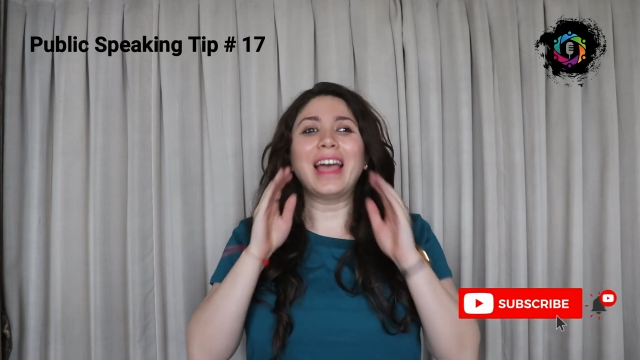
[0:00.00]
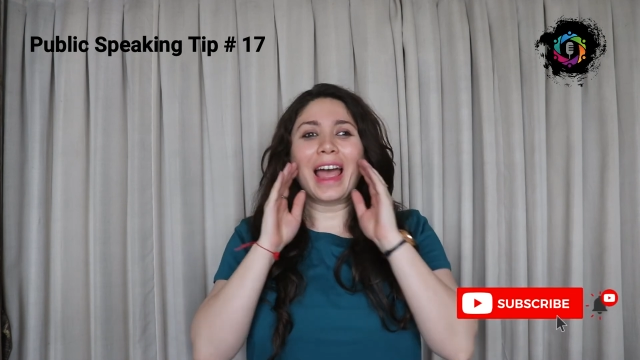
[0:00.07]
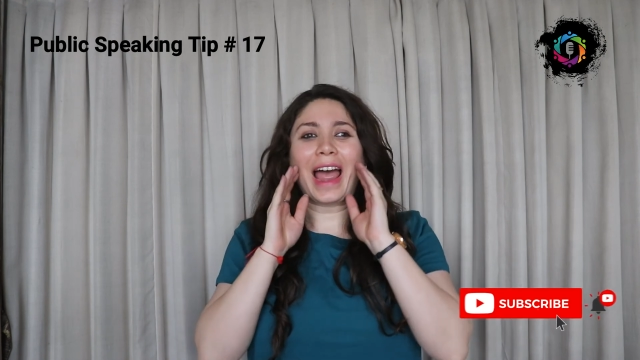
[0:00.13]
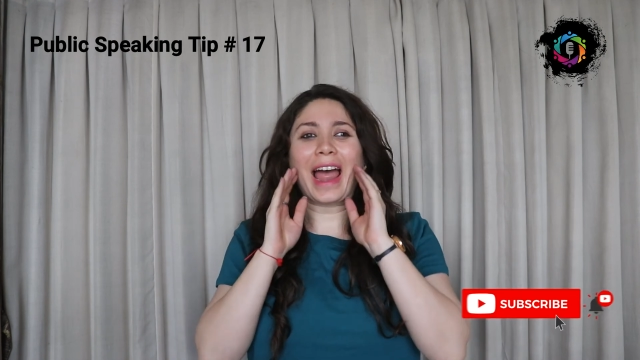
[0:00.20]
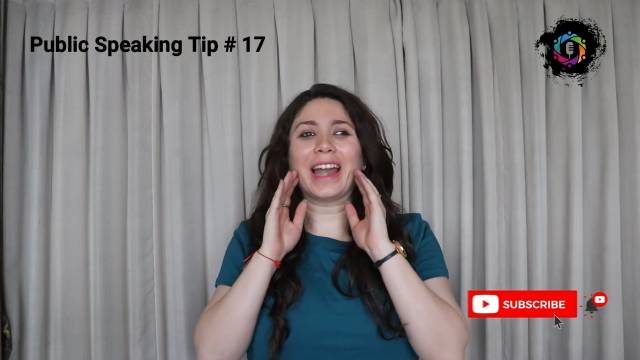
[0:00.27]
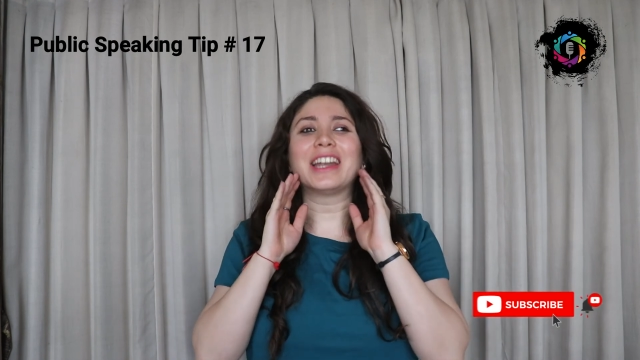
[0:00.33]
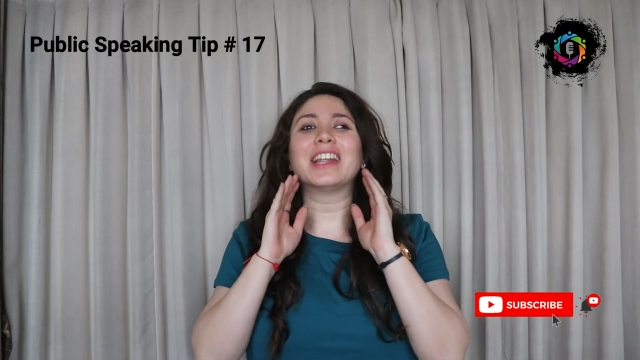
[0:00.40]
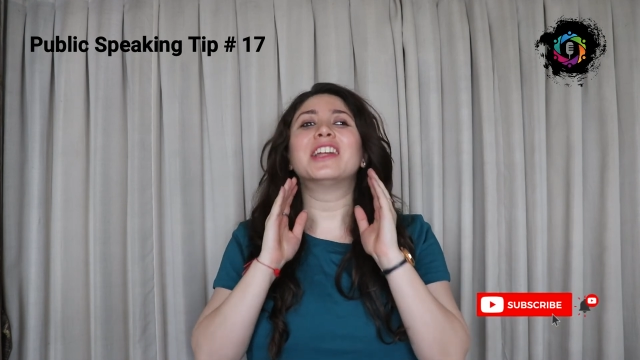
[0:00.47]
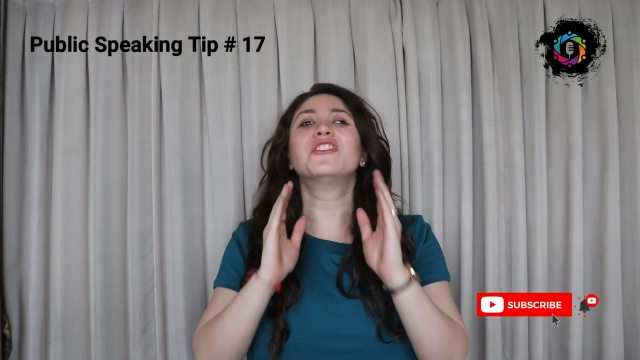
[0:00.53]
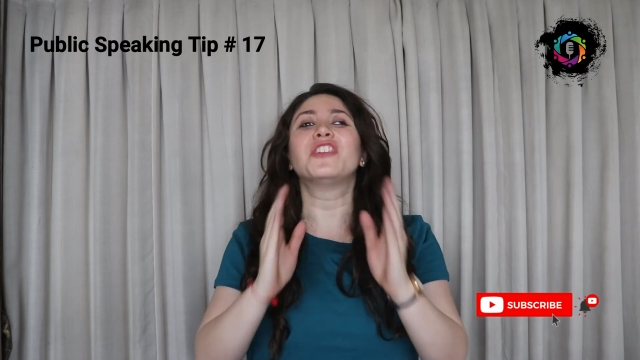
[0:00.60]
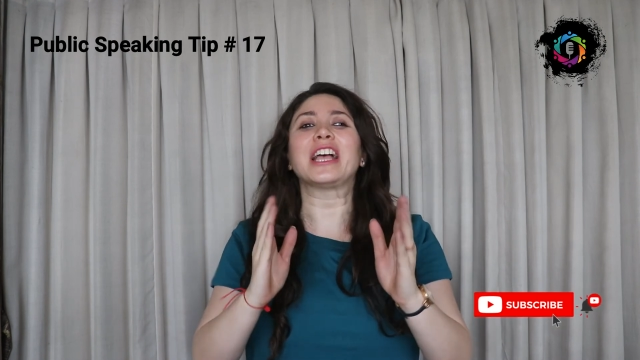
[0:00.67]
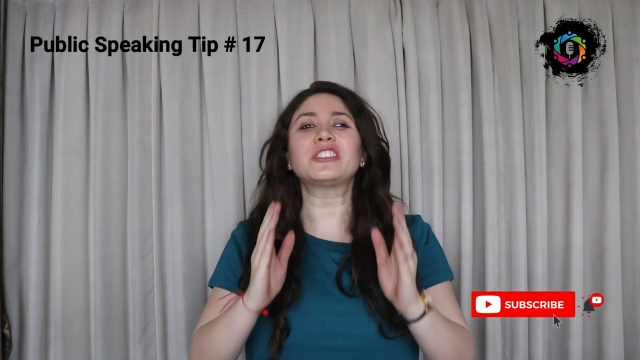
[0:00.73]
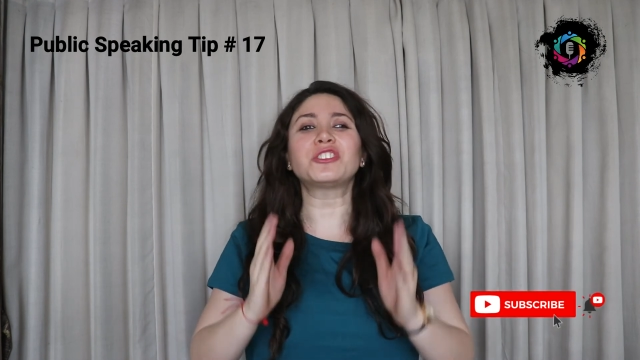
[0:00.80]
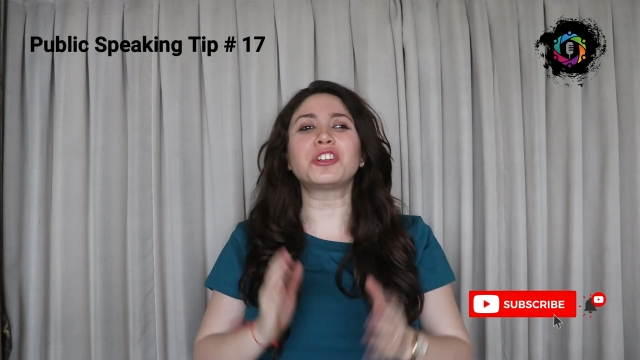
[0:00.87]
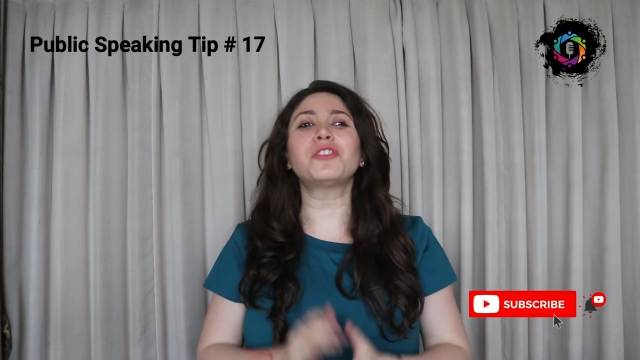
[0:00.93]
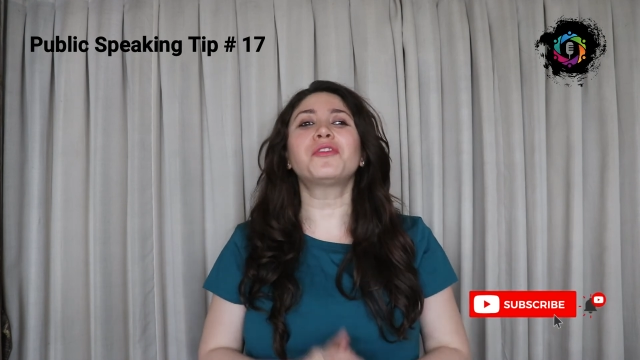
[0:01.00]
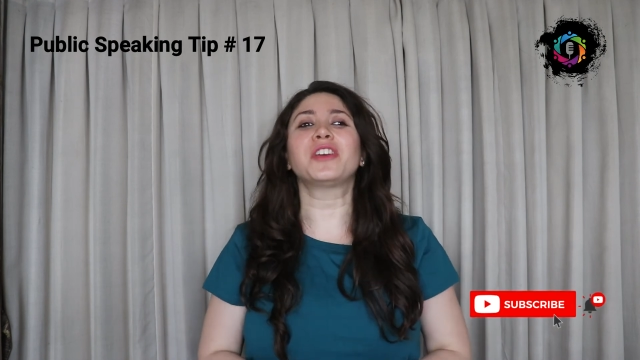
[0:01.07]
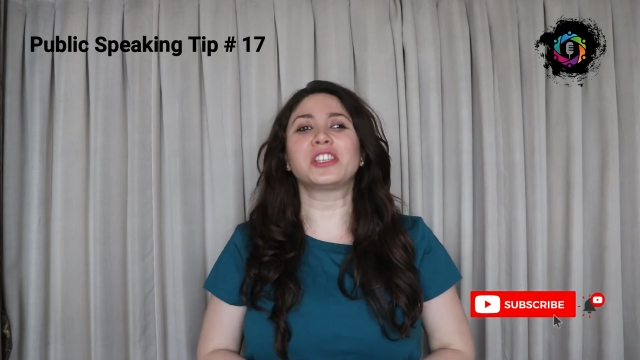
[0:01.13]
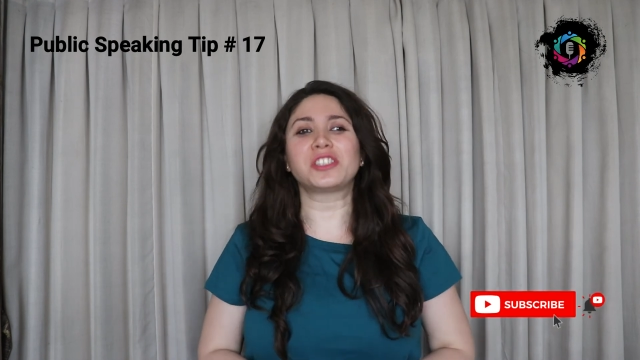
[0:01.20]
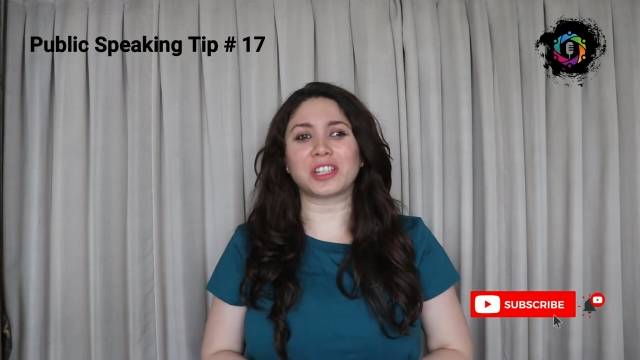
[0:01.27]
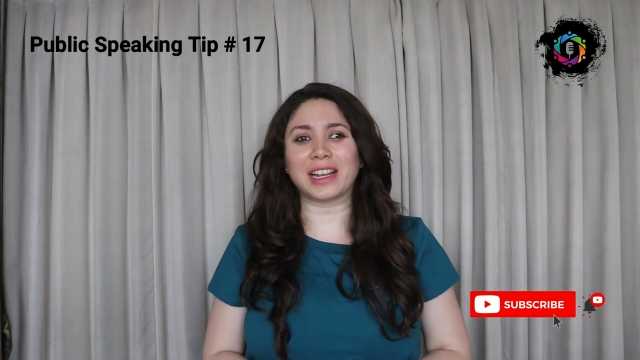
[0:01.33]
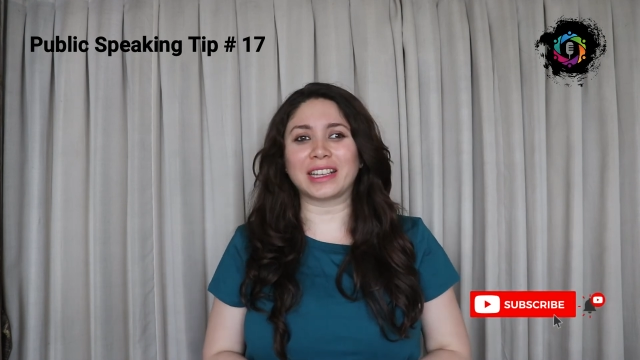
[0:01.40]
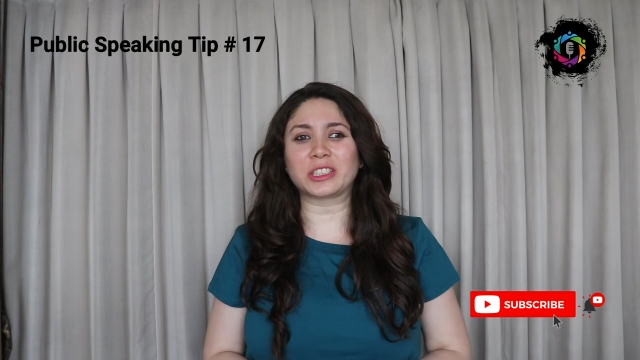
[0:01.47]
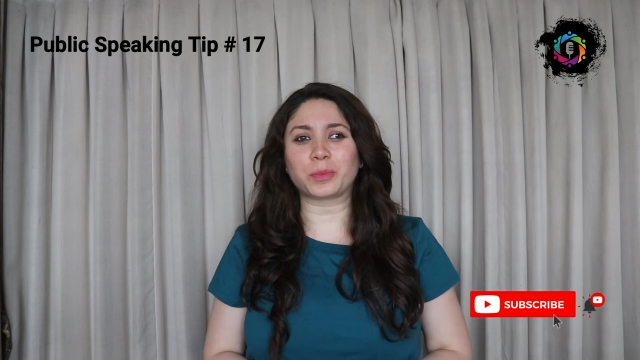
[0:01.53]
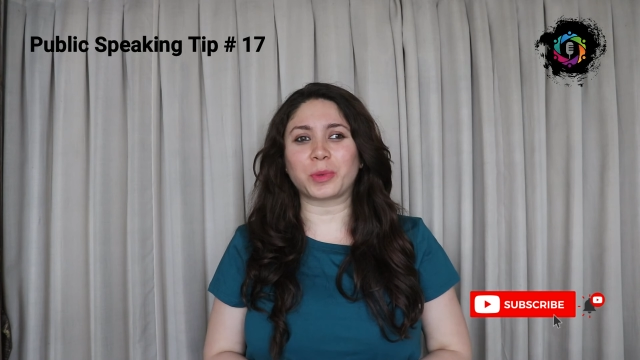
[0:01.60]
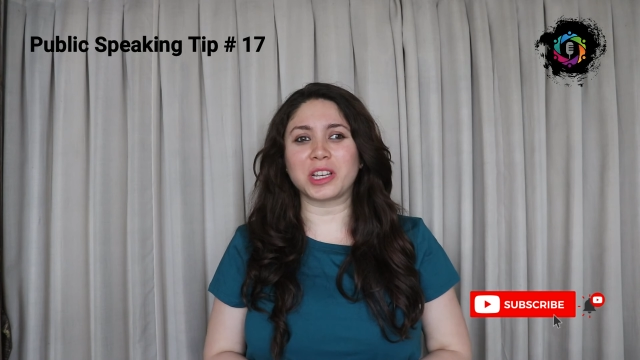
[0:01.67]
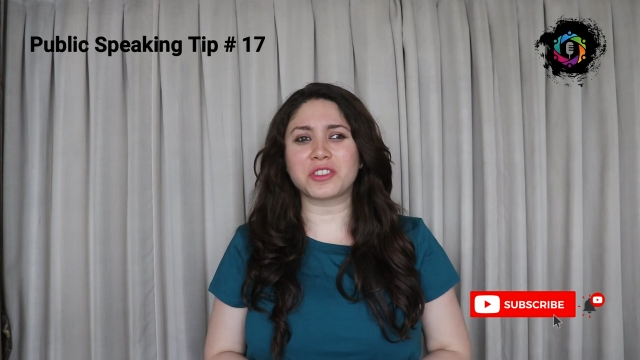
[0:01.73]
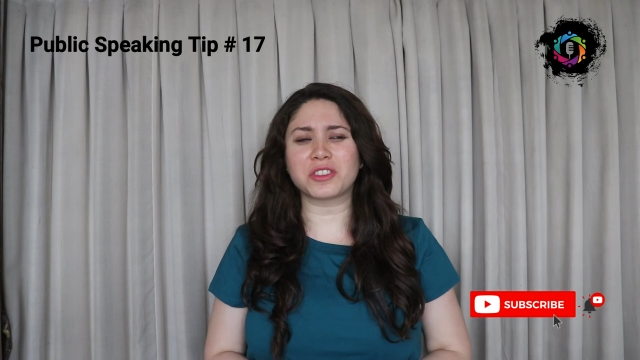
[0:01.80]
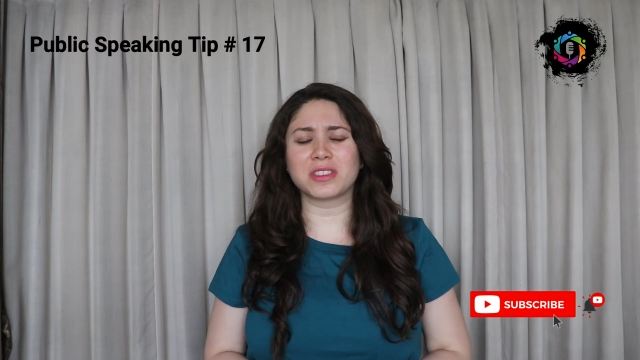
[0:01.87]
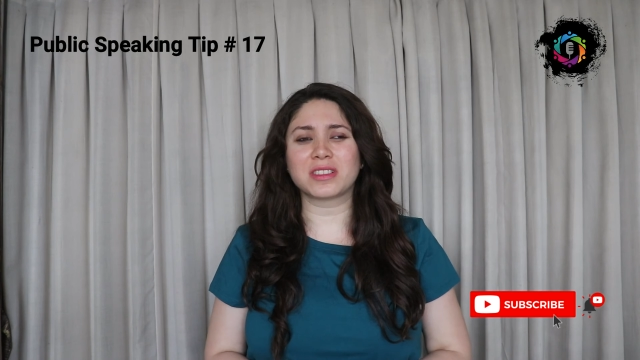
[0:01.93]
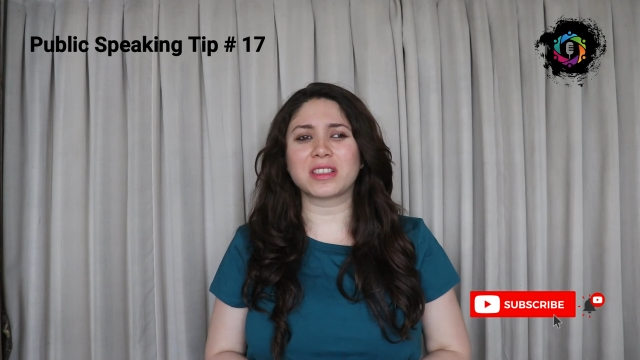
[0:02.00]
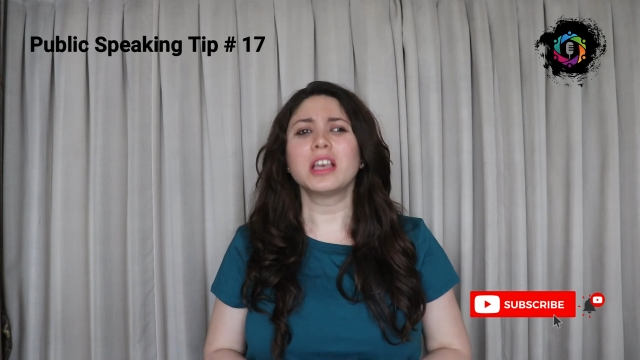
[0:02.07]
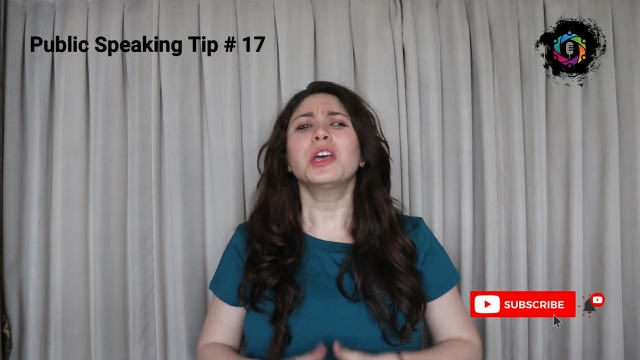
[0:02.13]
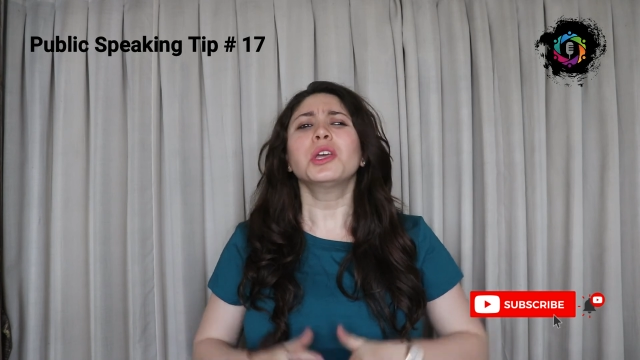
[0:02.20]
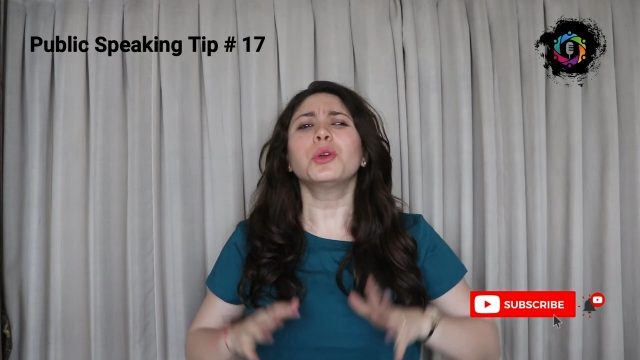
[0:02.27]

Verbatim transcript: and natural facial expressions.